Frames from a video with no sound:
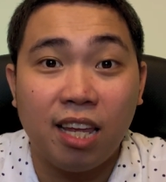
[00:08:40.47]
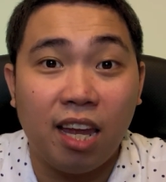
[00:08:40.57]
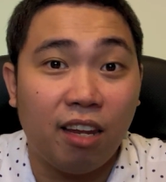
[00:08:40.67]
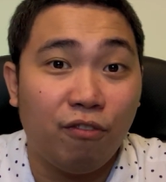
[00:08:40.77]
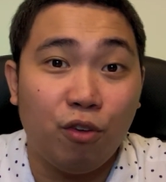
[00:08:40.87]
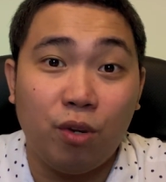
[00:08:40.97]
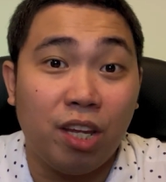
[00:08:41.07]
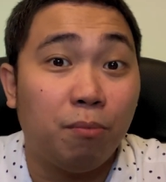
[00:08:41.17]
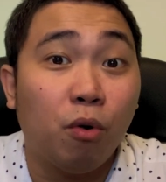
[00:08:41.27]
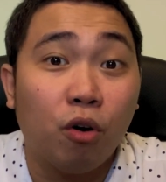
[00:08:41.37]
and if you
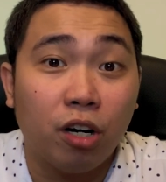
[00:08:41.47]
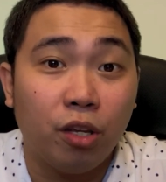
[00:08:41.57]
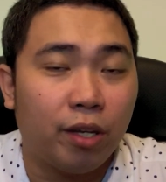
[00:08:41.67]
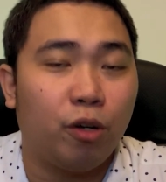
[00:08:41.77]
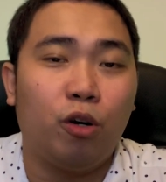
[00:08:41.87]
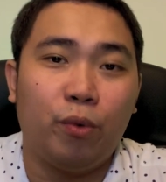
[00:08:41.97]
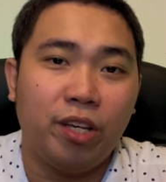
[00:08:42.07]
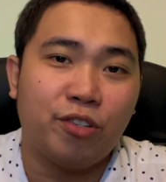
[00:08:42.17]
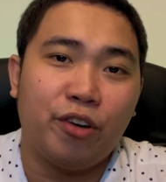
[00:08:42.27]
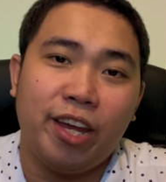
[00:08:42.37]
need more, you can
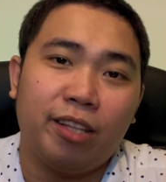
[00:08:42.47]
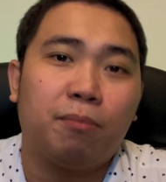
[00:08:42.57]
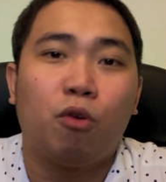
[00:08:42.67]
always create